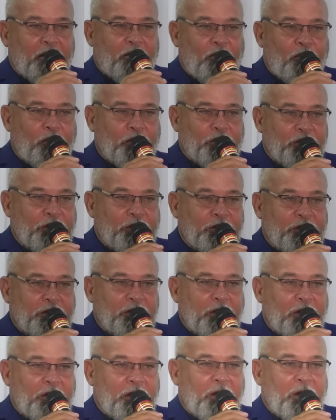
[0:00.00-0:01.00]

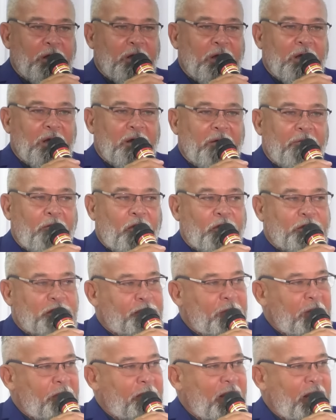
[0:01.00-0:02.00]
coaches,
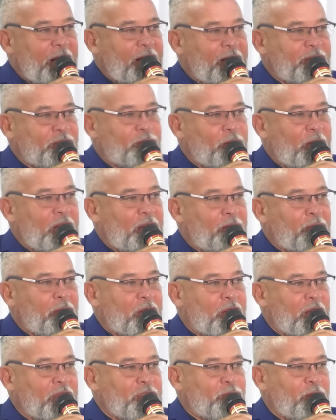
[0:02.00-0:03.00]
must be mad as well,
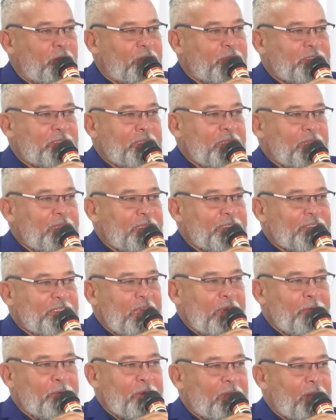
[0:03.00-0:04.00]
because we're still the
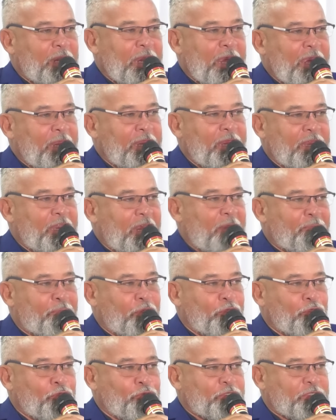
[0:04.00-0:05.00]
same little island that
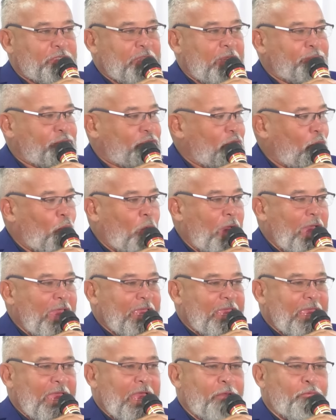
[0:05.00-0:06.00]
produced them, so why
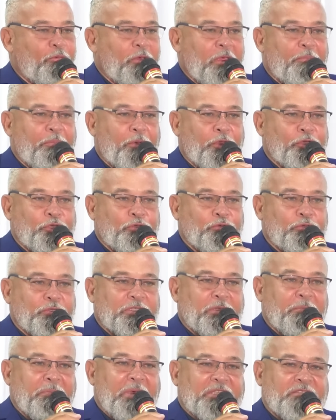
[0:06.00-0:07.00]
can't we
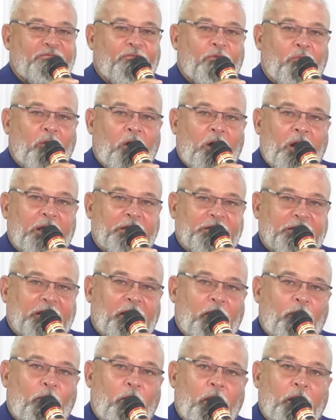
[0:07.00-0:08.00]
produce the best footballers
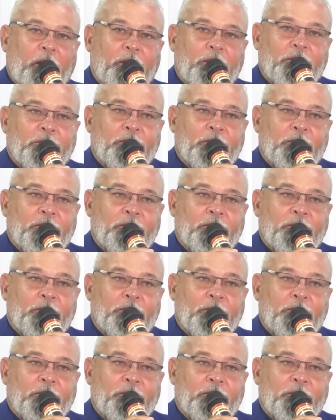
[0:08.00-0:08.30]
in the world?